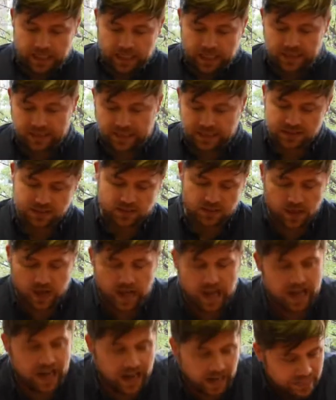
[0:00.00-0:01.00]
And that's,
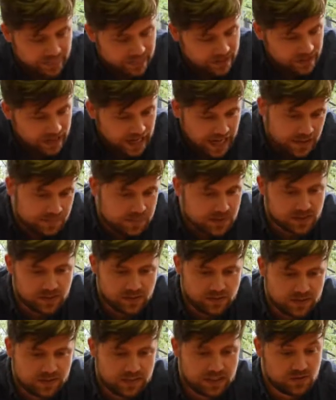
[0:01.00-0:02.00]
I think,
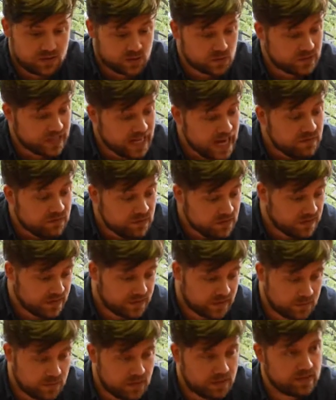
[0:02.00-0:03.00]
absolutely central to
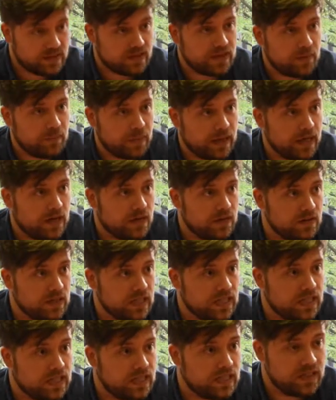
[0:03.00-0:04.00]
everything that we think
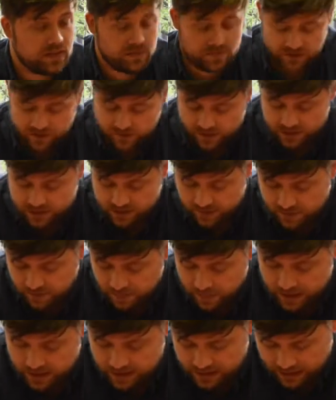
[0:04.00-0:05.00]
about for the rest of the
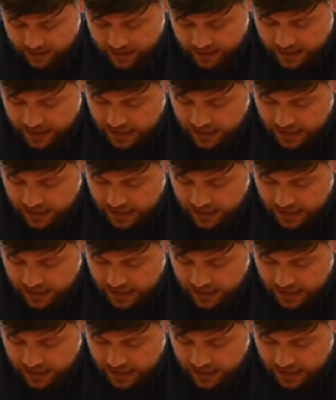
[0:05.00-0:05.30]
meeting.